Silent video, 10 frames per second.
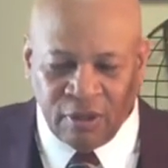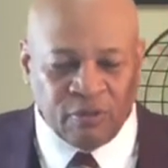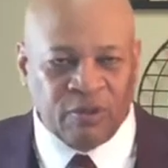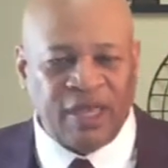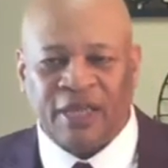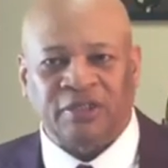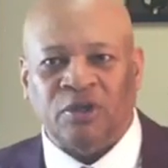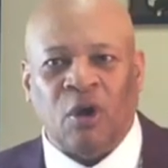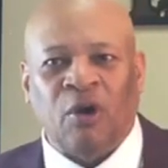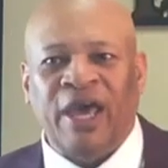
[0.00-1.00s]
We got
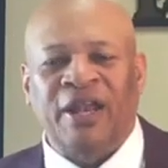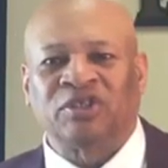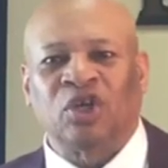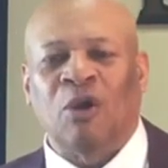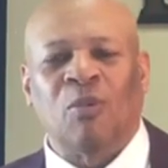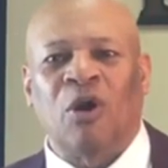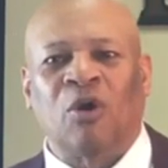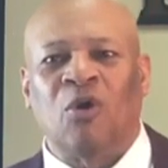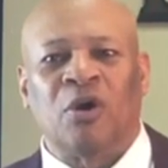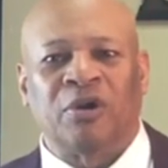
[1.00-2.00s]
all kind of turmoil
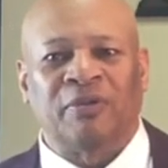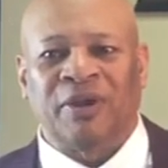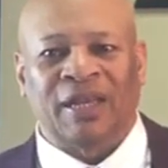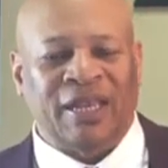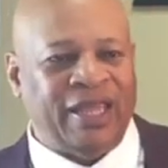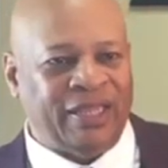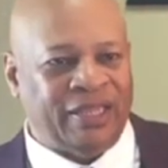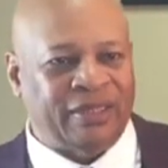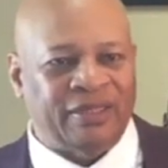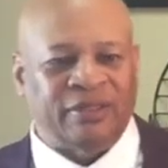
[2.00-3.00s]
going on around land.
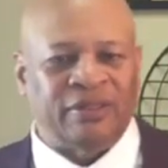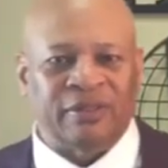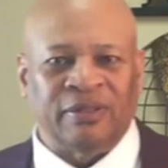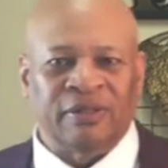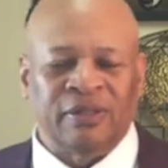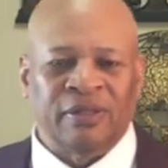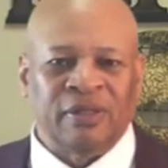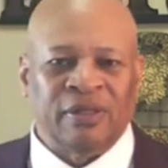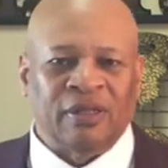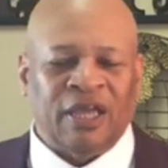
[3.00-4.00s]

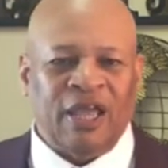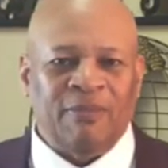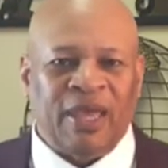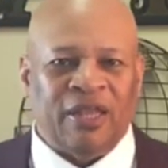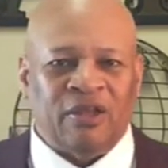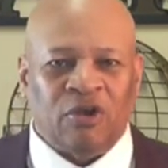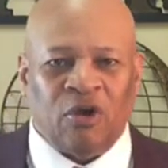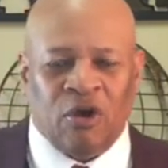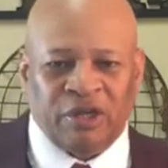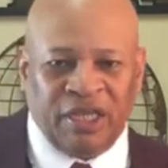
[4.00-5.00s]
Amen.
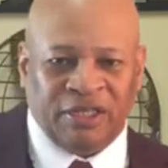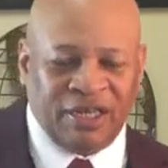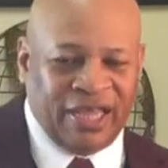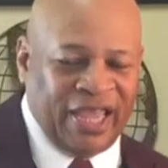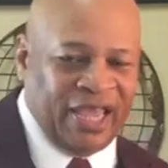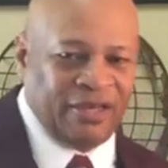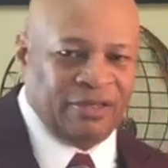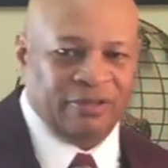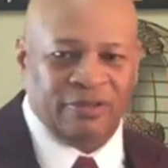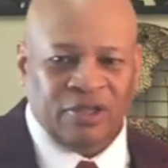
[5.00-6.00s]
On in the land,
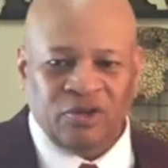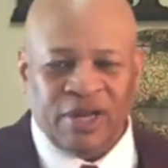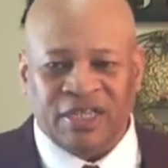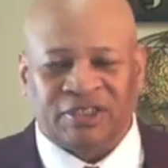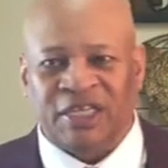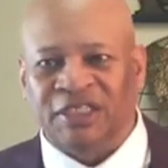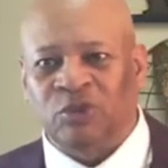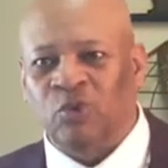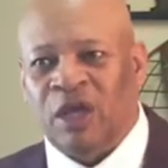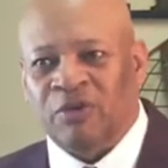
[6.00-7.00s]
in the United States as
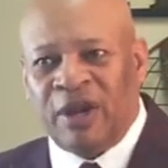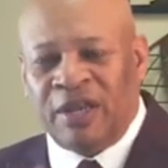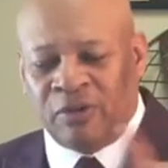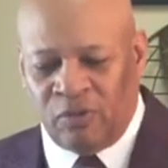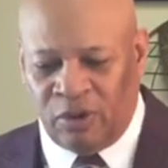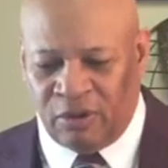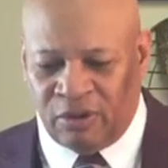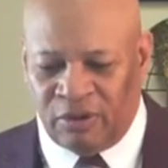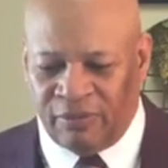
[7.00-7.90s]
well around the world.